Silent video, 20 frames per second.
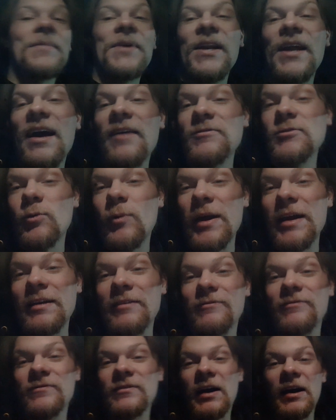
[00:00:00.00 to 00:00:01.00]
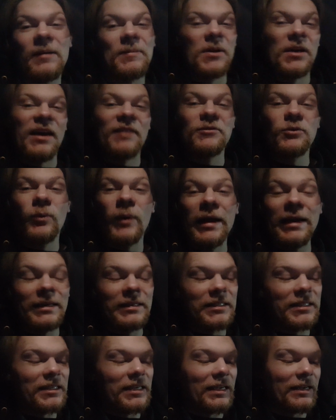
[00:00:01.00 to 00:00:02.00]
gonna have to wait
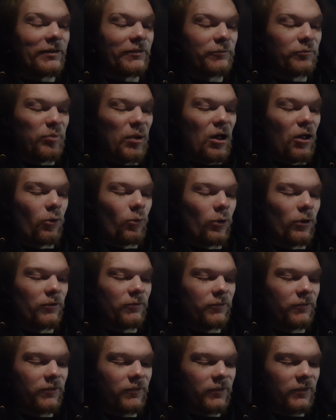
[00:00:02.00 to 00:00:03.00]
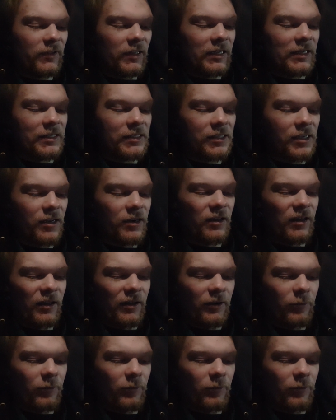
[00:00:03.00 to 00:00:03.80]
and see if Paul Wolfe is gonna